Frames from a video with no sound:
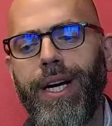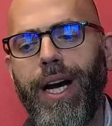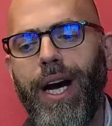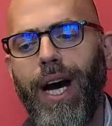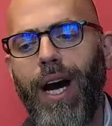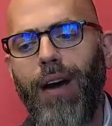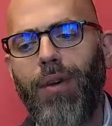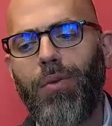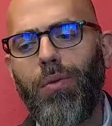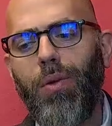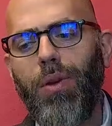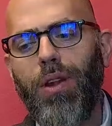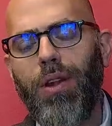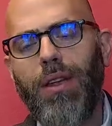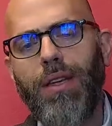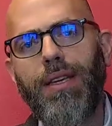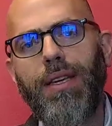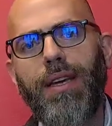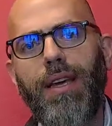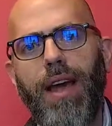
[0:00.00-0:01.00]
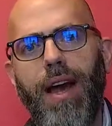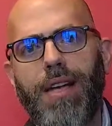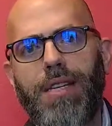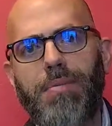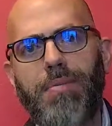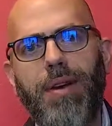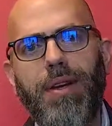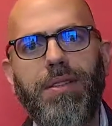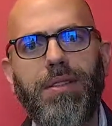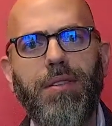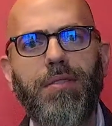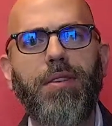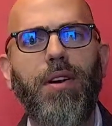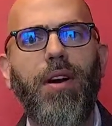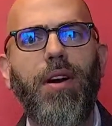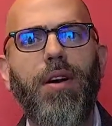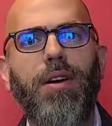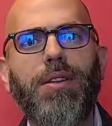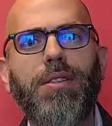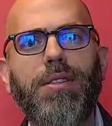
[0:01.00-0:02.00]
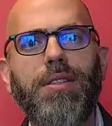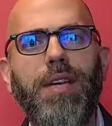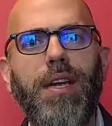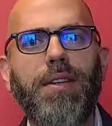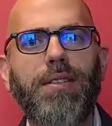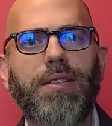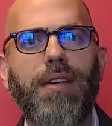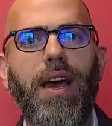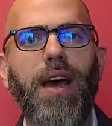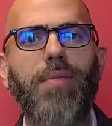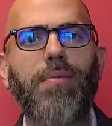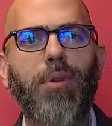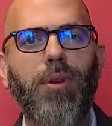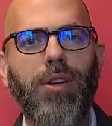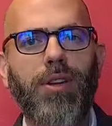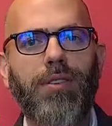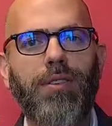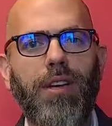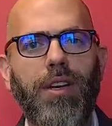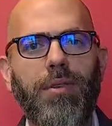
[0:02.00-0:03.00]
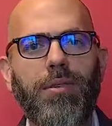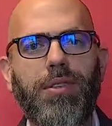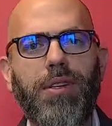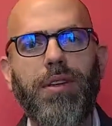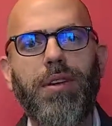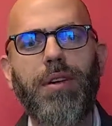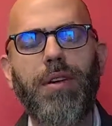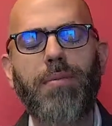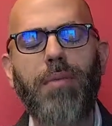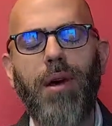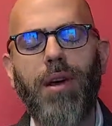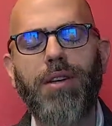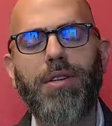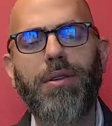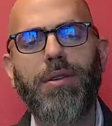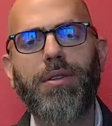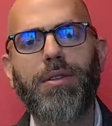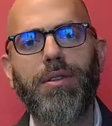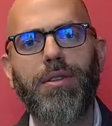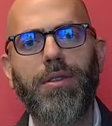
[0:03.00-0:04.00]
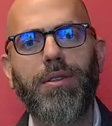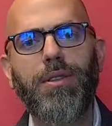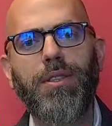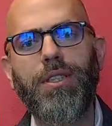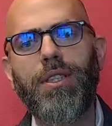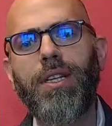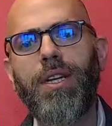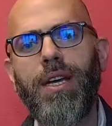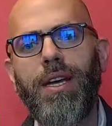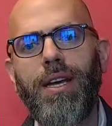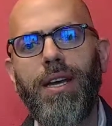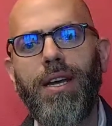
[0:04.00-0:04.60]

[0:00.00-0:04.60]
One of the key aspects of our CSM, or Continuous Security Monitoring solution,